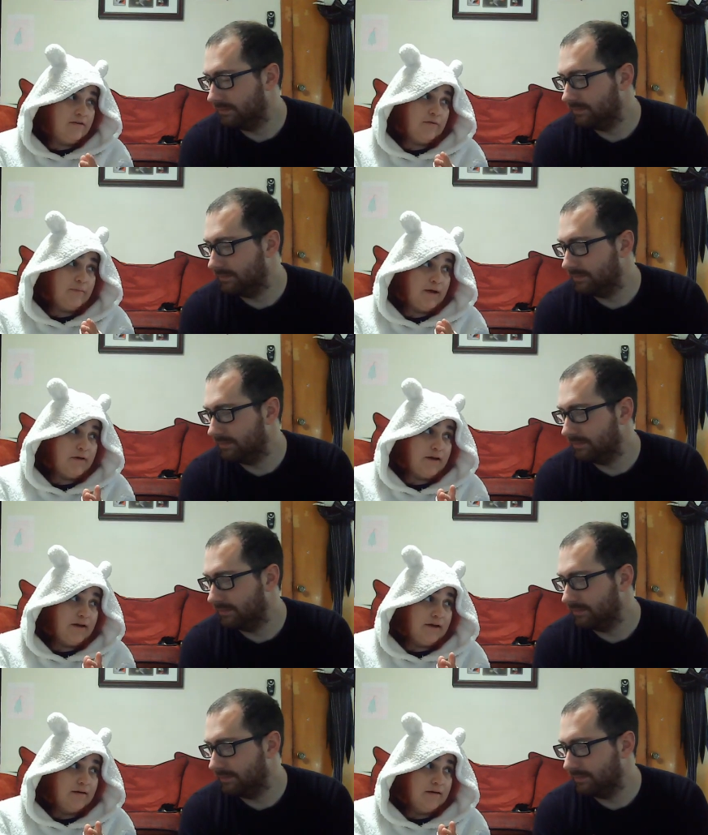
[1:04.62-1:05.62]
Speaker 1: to make money,
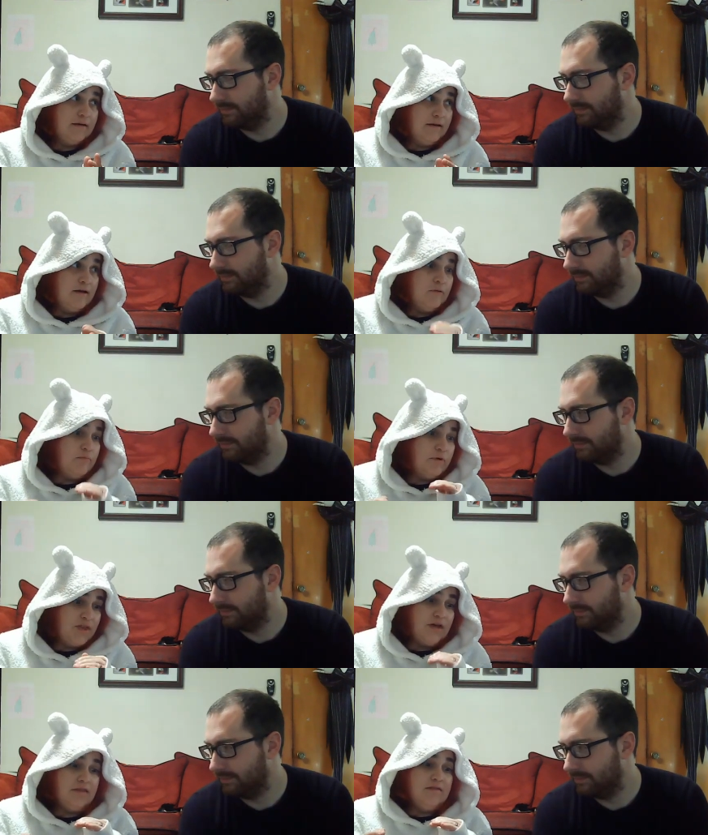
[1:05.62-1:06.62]
but
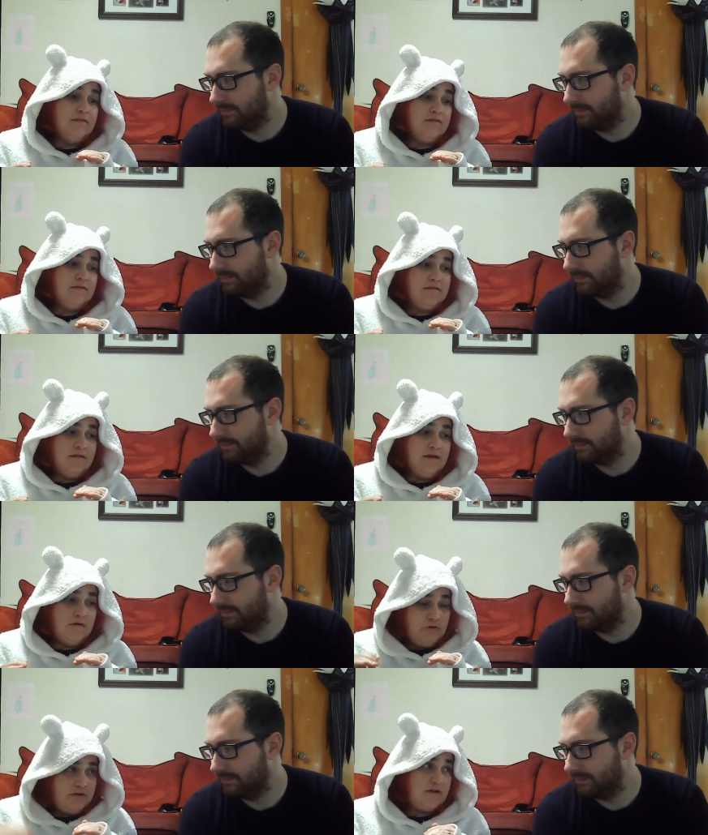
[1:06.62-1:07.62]
then it
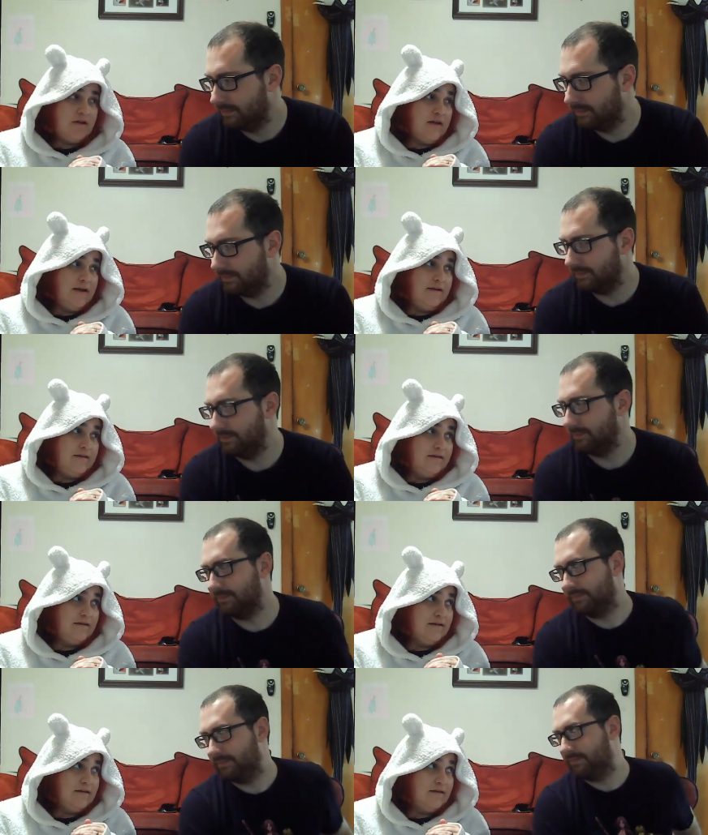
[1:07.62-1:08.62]
would decline.
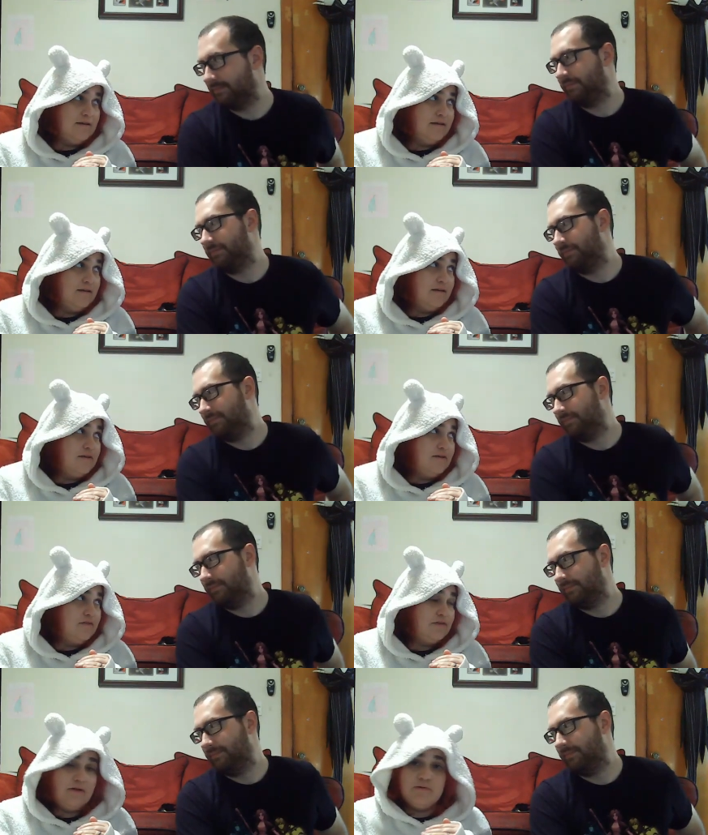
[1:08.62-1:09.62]

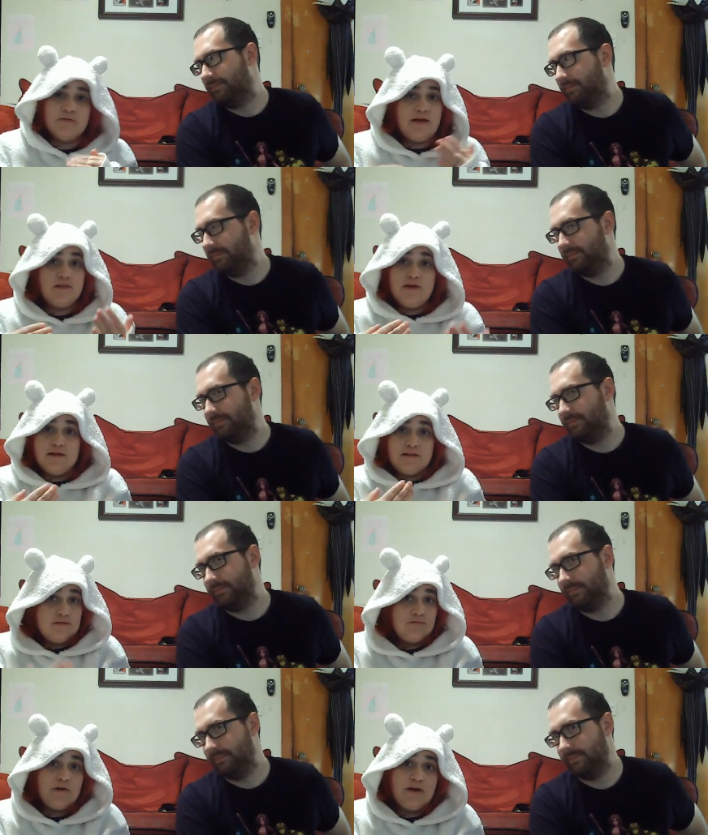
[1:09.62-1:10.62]
So they were like, look,
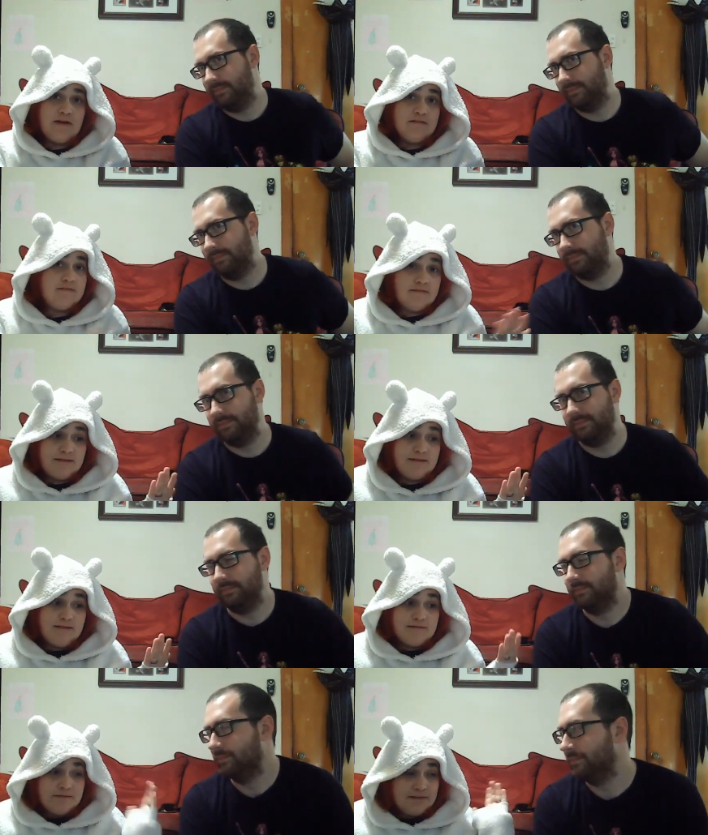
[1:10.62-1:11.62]
this is where it ends. That's
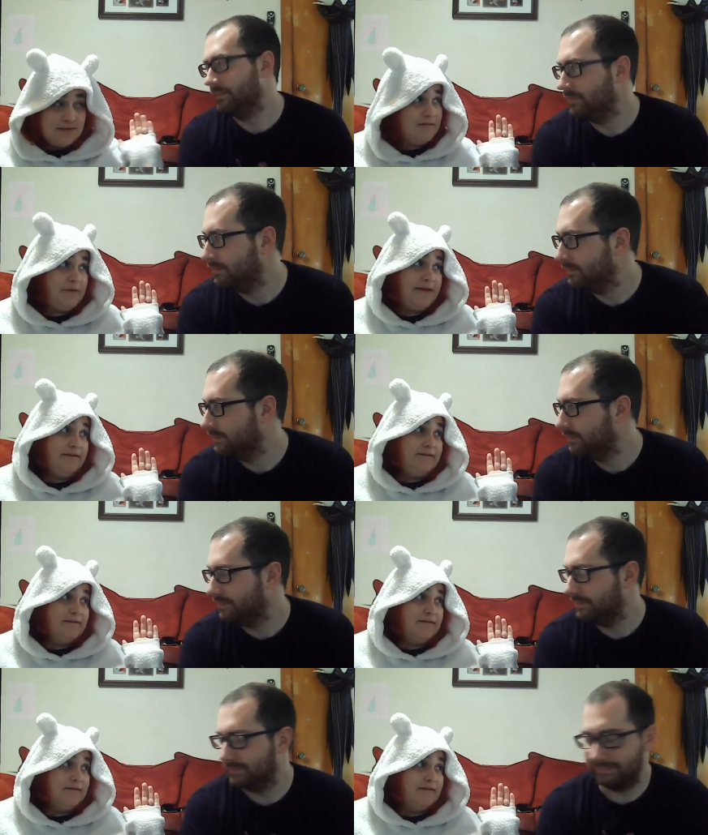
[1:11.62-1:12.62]
it. That's it, man.
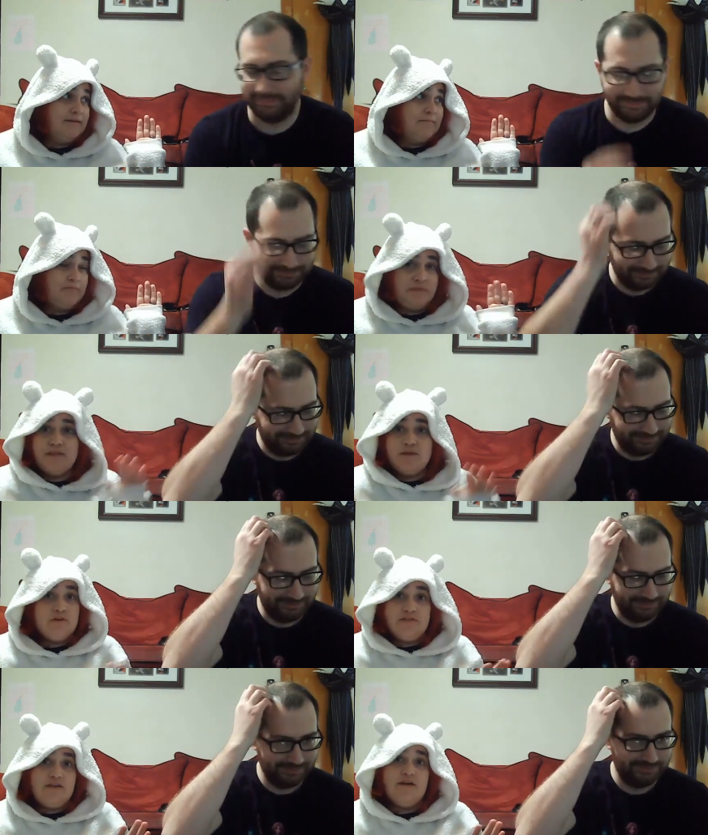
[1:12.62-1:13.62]
And they were
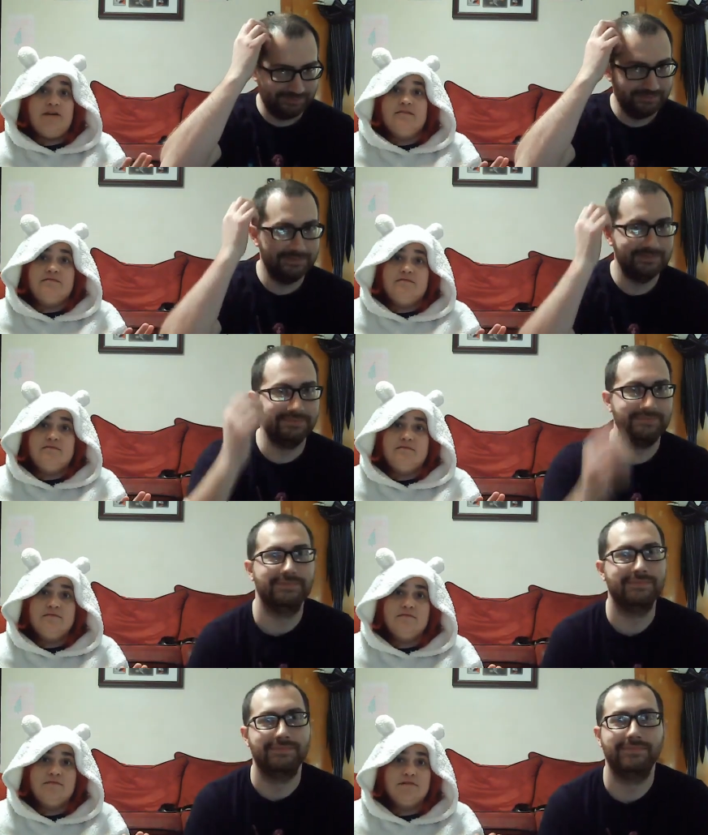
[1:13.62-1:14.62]
just done.
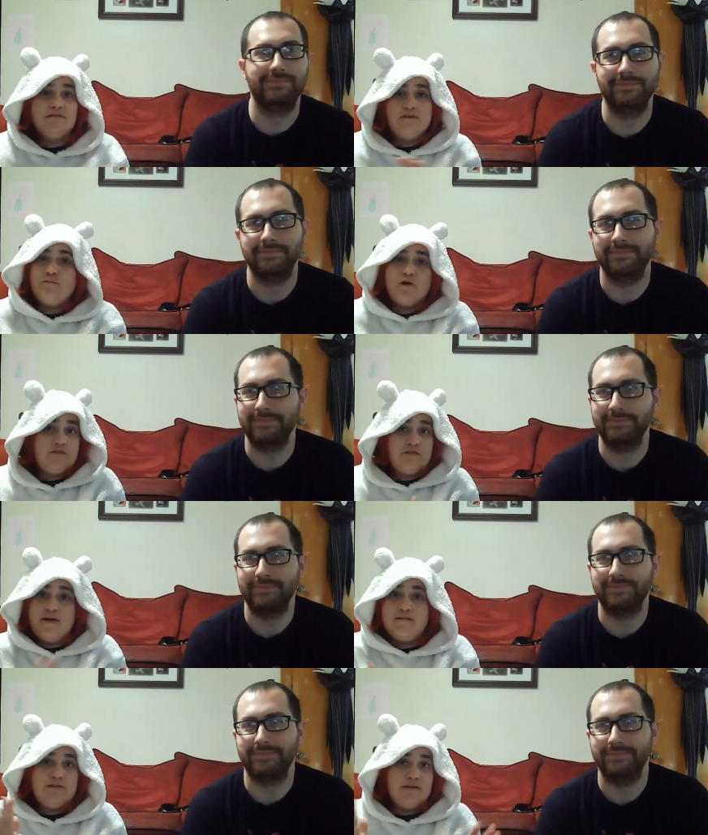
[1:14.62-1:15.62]
It was like, wash their
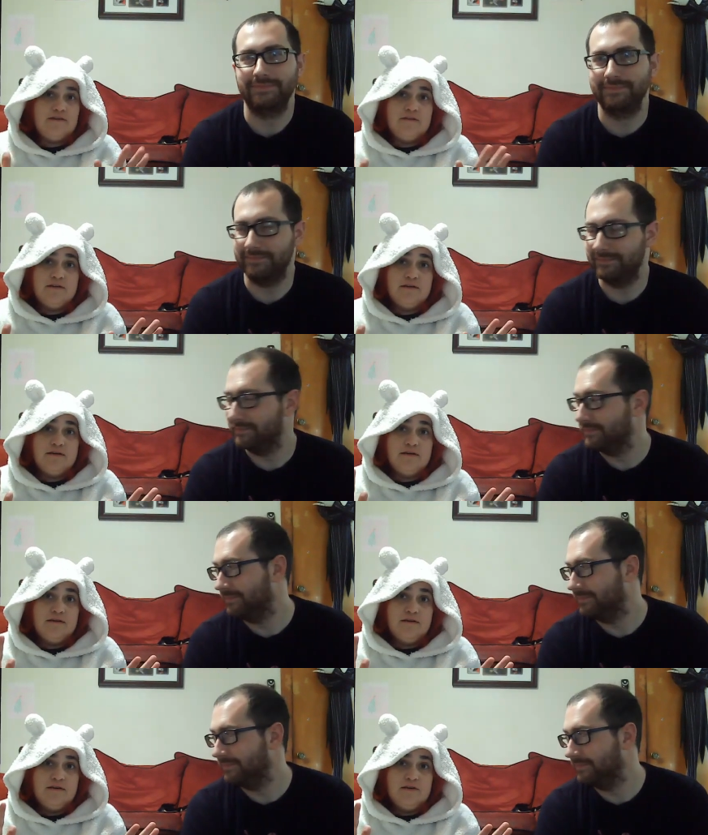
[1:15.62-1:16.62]
hands of it.
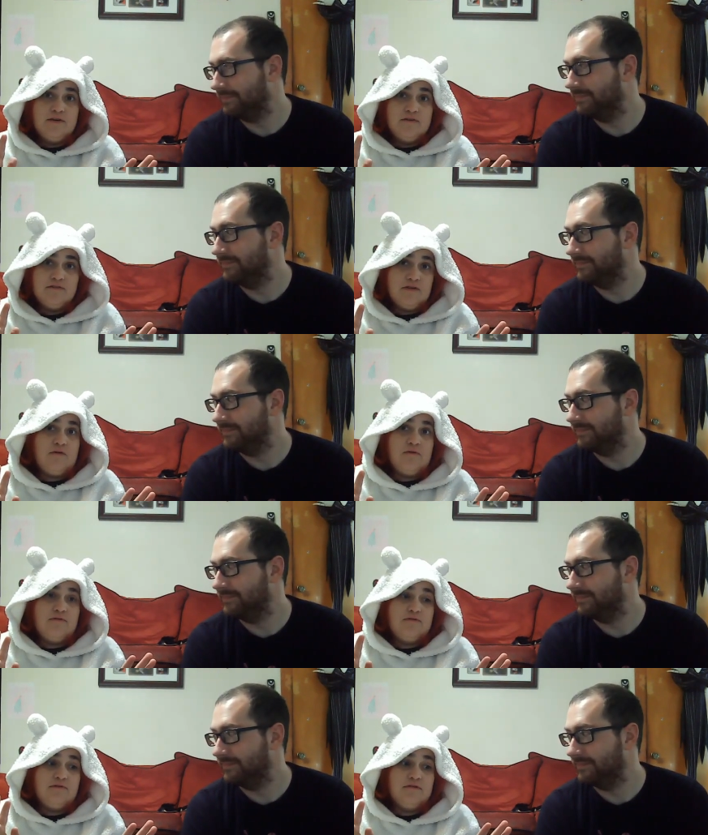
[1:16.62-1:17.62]
So
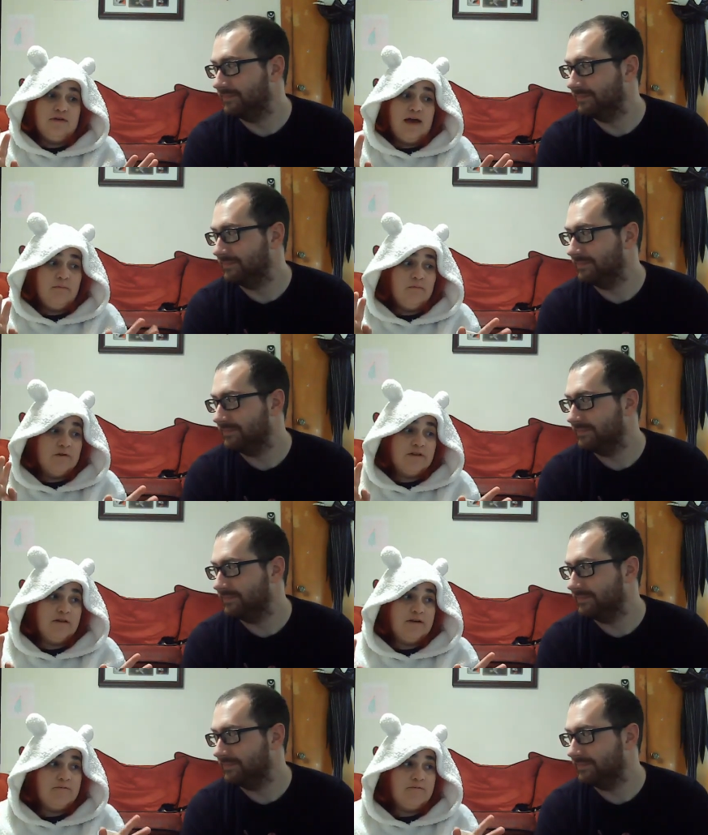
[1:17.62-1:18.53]
I'm really looking